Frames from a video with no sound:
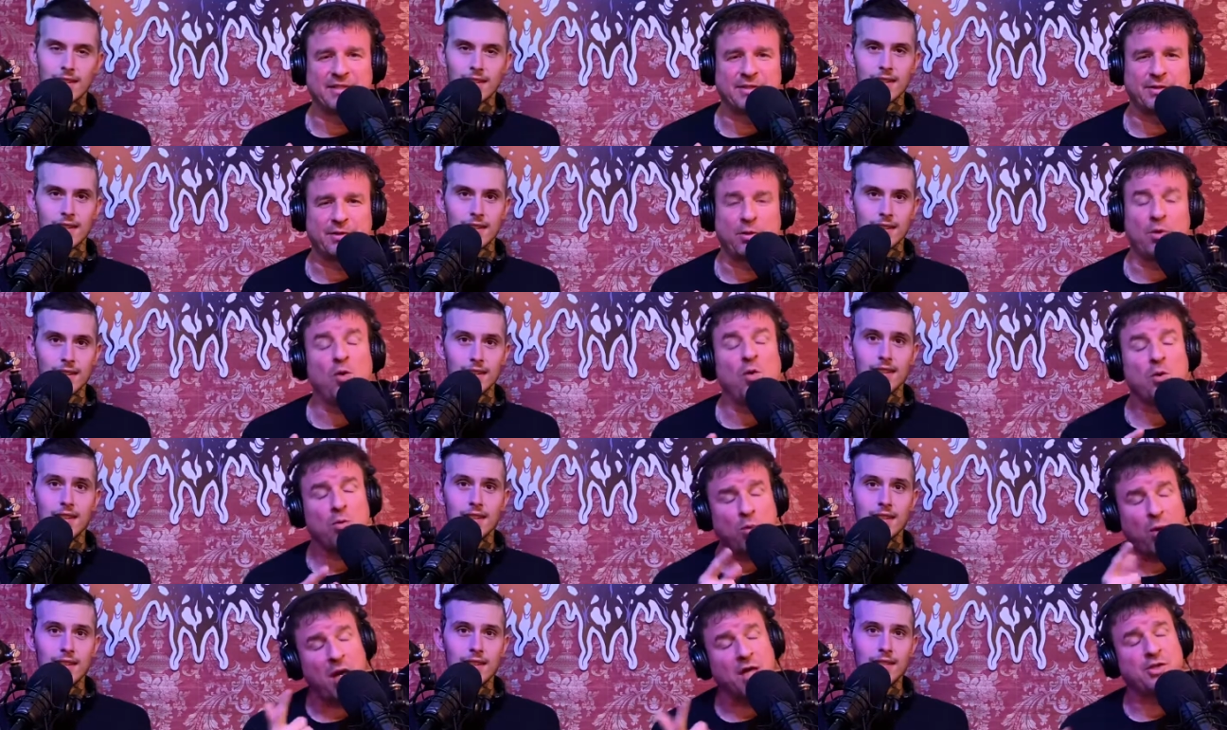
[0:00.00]
Speaker 1: Or
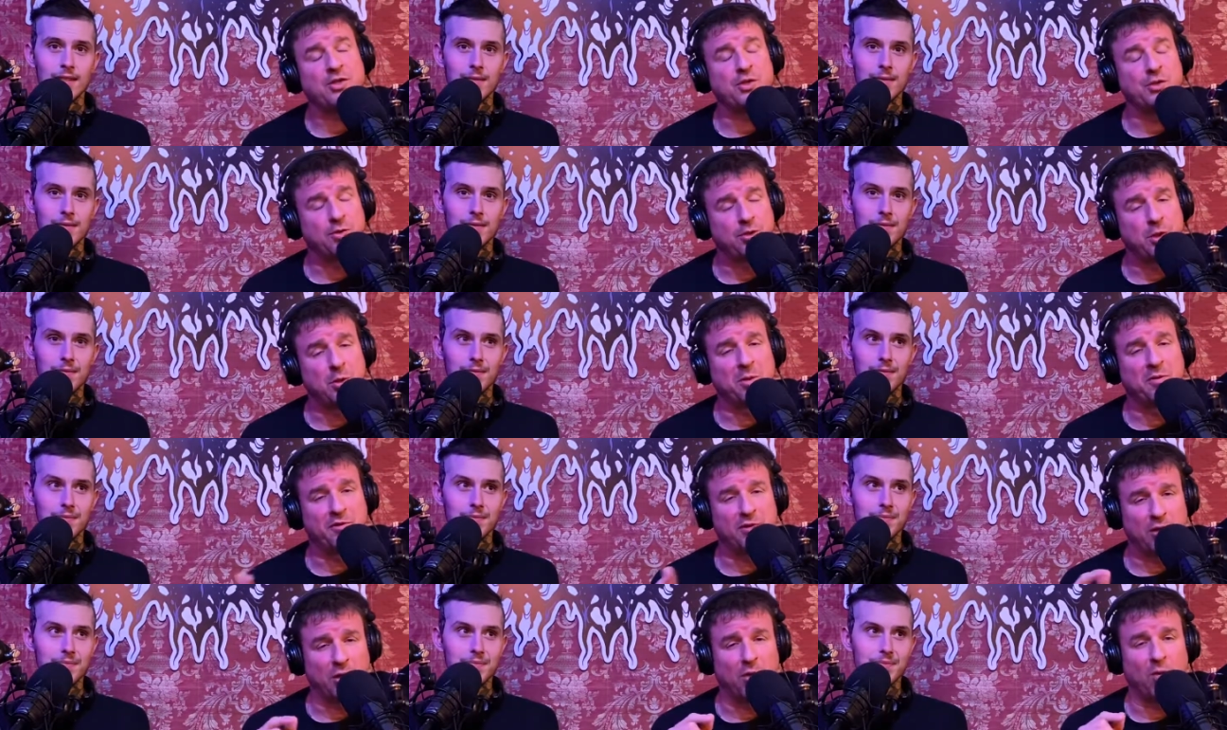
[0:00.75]
watch YouTube if you
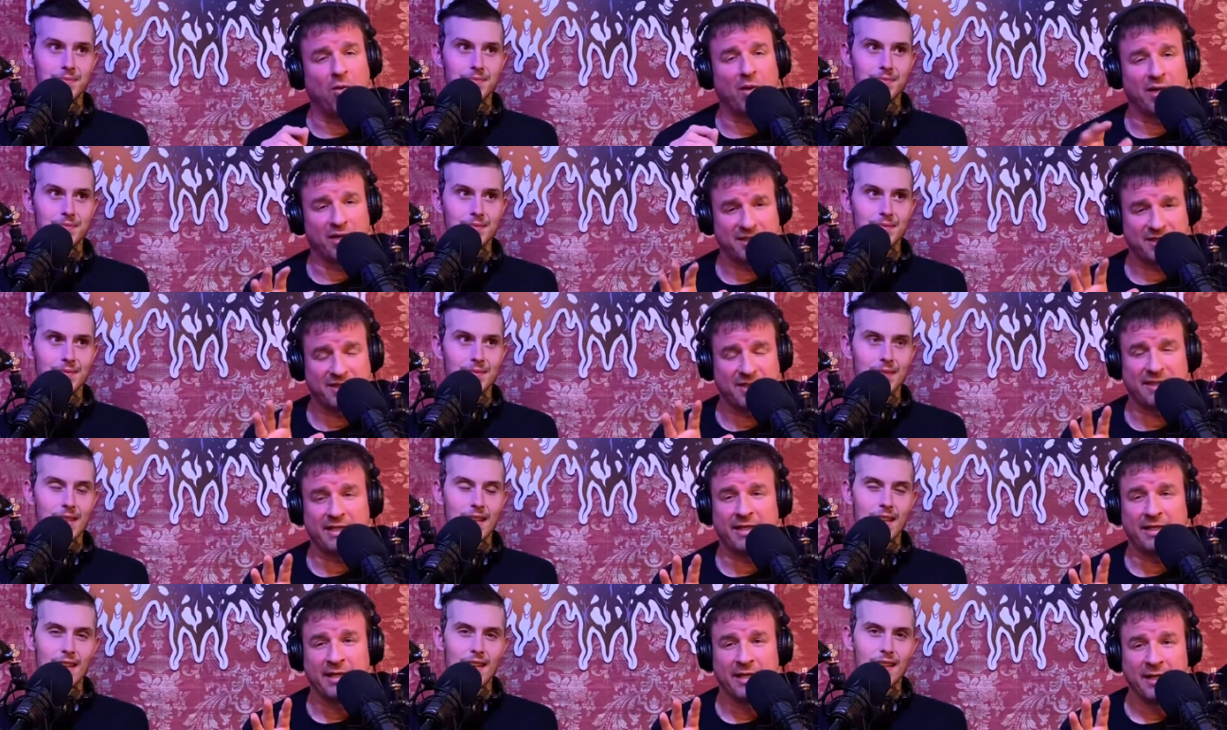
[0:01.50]
don't want to see
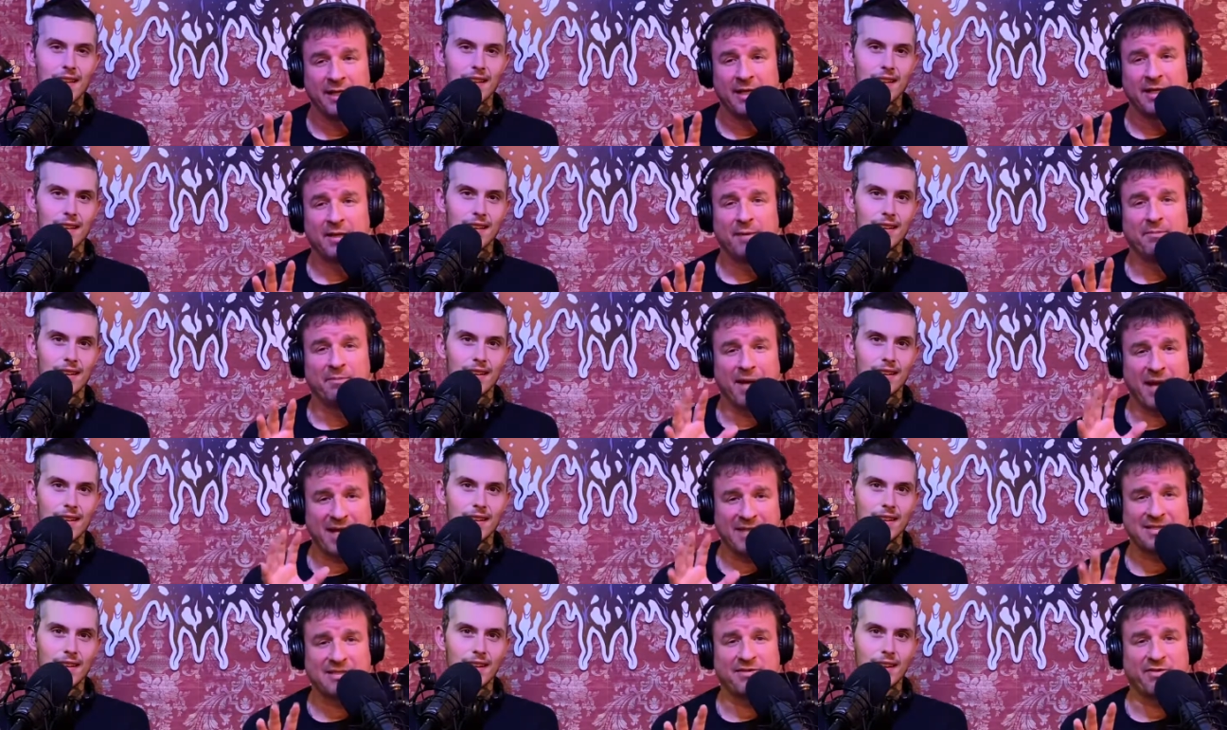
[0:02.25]

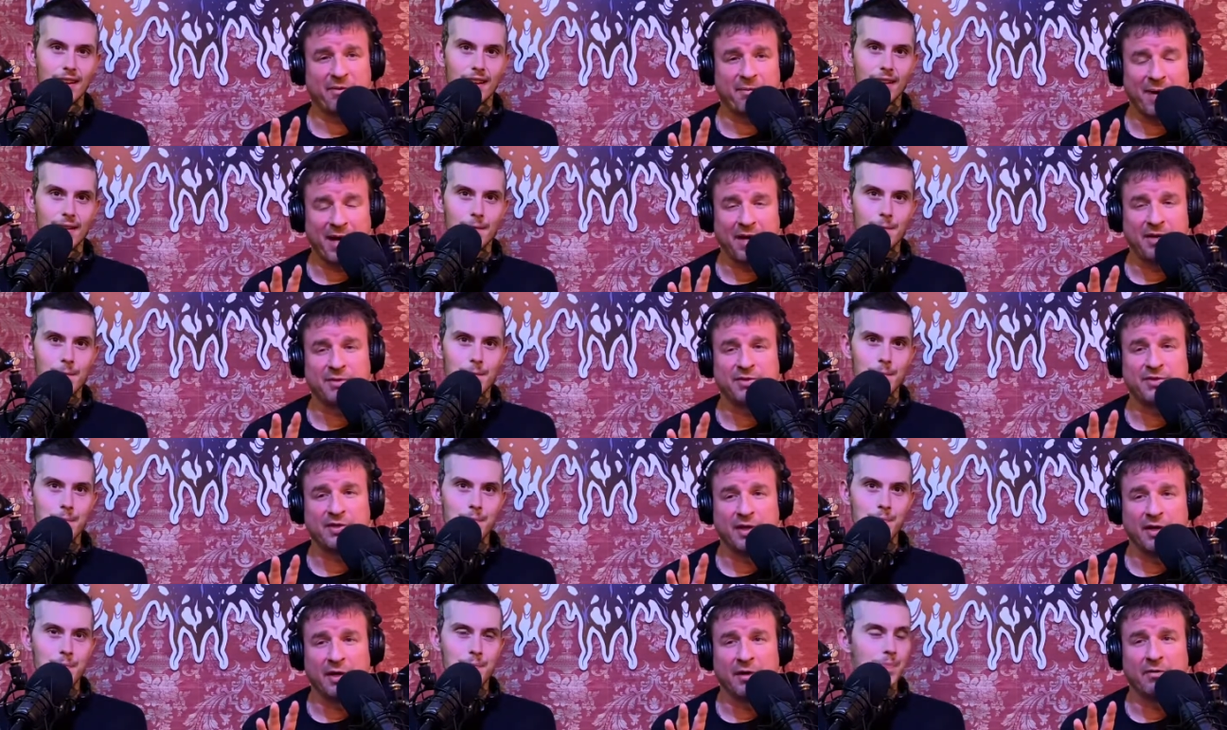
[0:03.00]
massive amounts
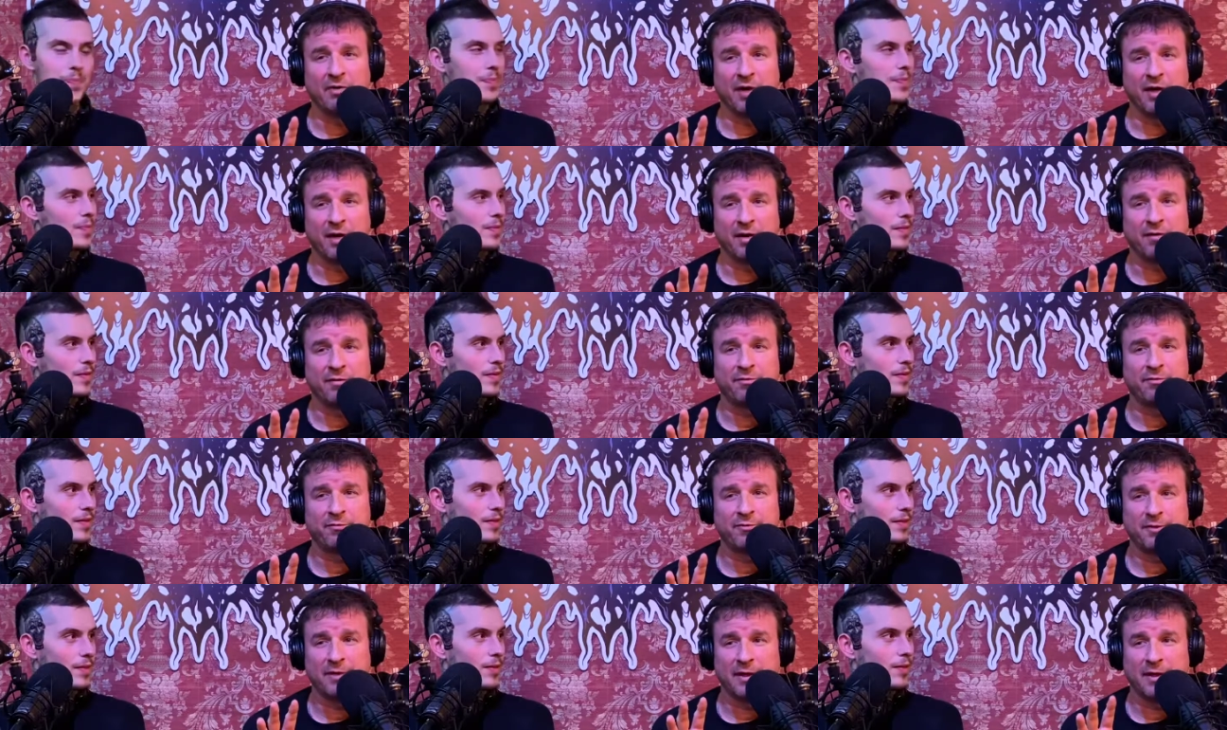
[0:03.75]
of uh,
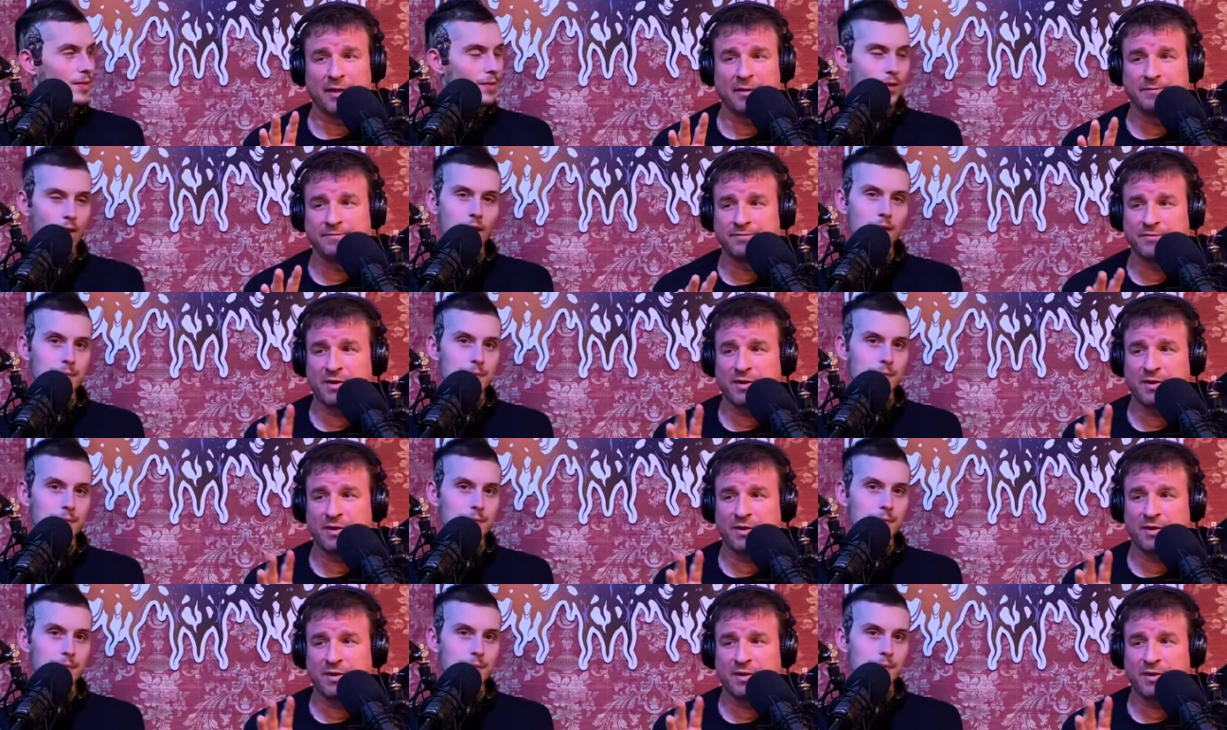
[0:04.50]
uh, right.